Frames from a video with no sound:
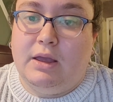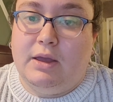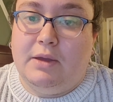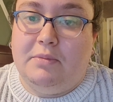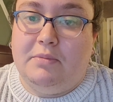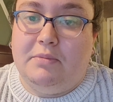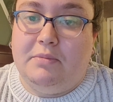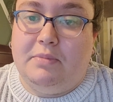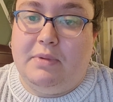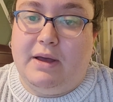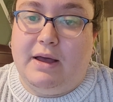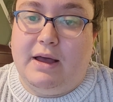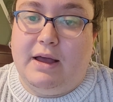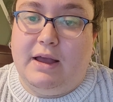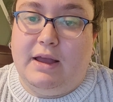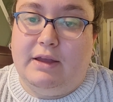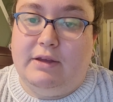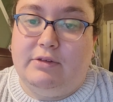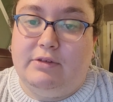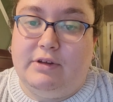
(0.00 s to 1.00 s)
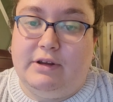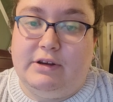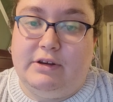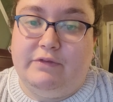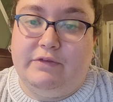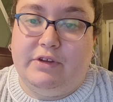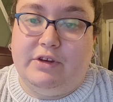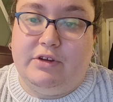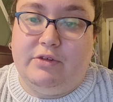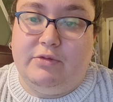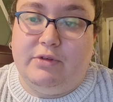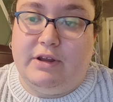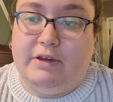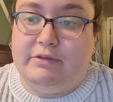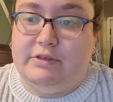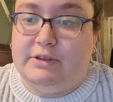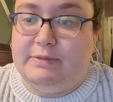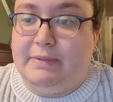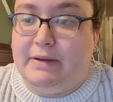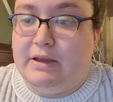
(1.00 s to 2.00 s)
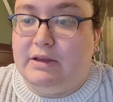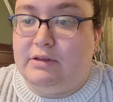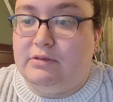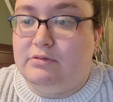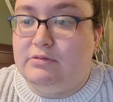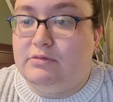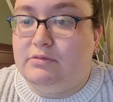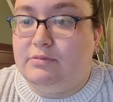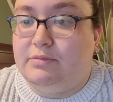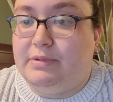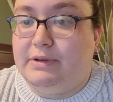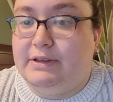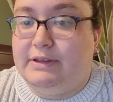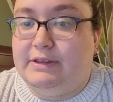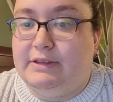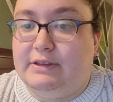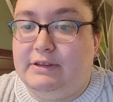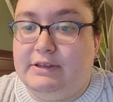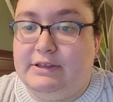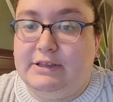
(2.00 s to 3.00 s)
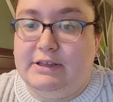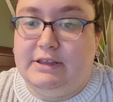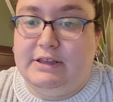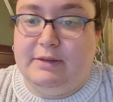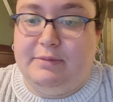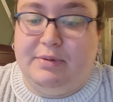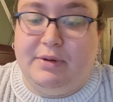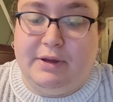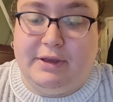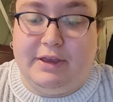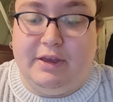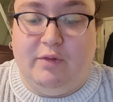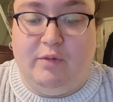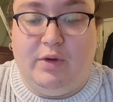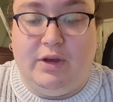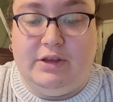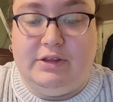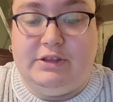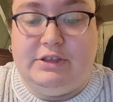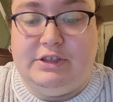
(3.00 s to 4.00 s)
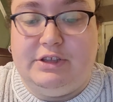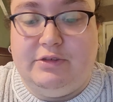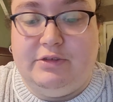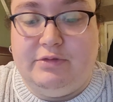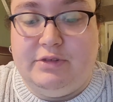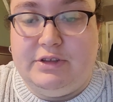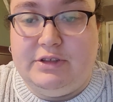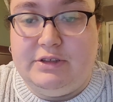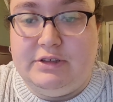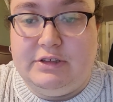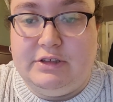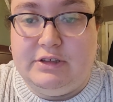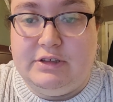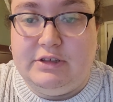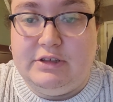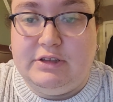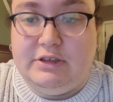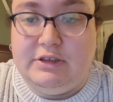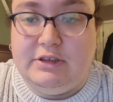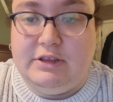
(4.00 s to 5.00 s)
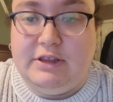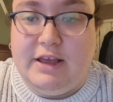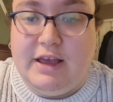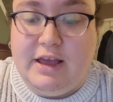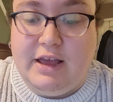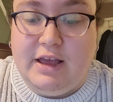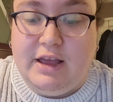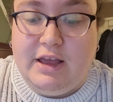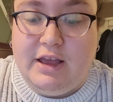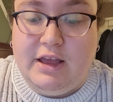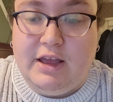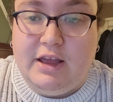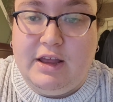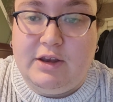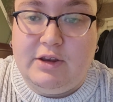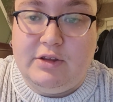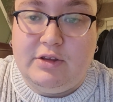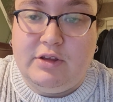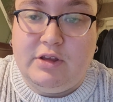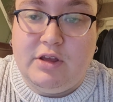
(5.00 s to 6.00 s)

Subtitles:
by, oh, I don't even know what that one's by, but this is the fucking Wild series. That